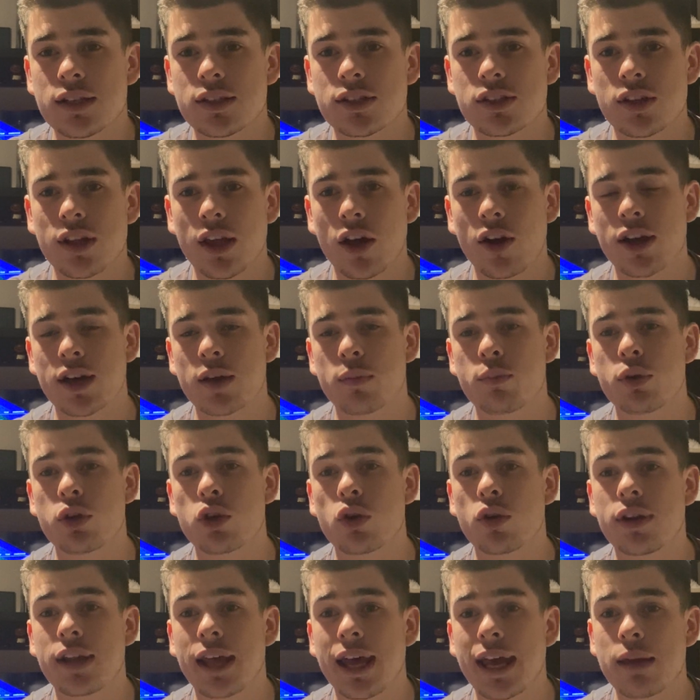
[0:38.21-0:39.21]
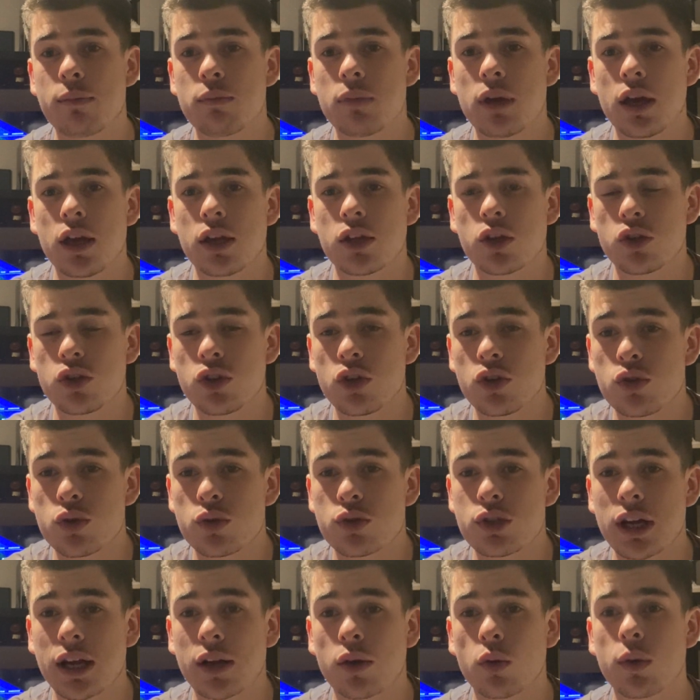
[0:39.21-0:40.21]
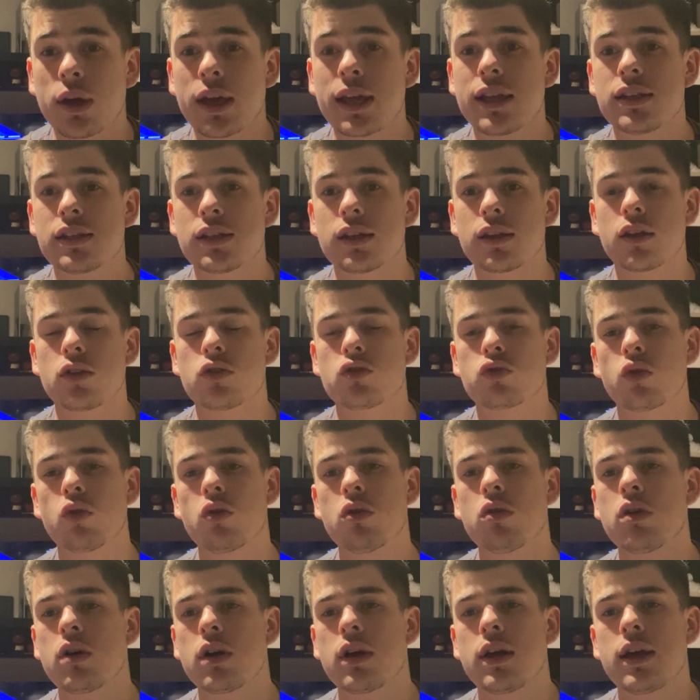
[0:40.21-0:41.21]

so that I can put your name, your YouTube channel, into the draw.